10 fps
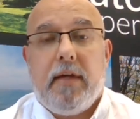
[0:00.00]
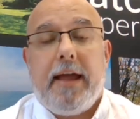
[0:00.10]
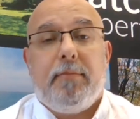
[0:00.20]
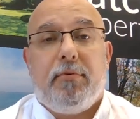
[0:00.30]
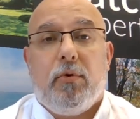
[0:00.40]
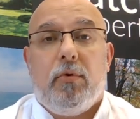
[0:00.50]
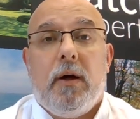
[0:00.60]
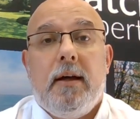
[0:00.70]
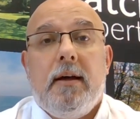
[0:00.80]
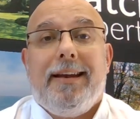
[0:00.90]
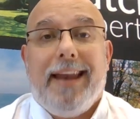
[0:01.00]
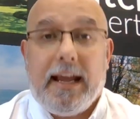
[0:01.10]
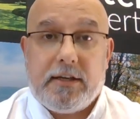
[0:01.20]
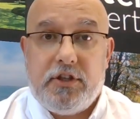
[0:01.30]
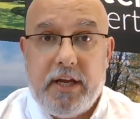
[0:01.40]
April
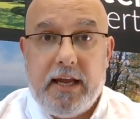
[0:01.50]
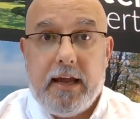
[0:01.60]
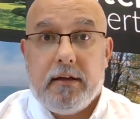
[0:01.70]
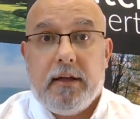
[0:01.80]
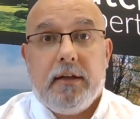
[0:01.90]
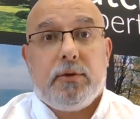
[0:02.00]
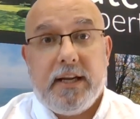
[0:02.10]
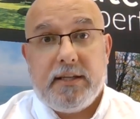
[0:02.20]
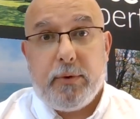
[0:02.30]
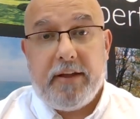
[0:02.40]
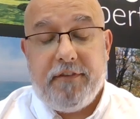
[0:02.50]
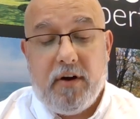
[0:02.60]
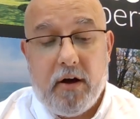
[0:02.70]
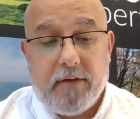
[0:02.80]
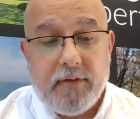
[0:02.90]
next year,
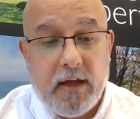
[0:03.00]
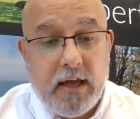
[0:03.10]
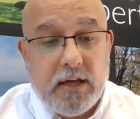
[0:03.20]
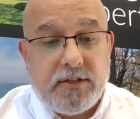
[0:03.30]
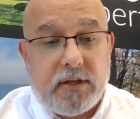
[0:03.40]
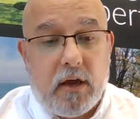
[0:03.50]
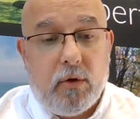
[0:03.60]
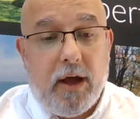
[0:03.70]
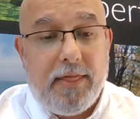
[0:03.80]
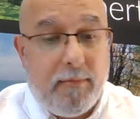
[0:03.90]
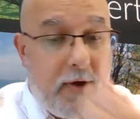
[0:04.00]
2025. So at the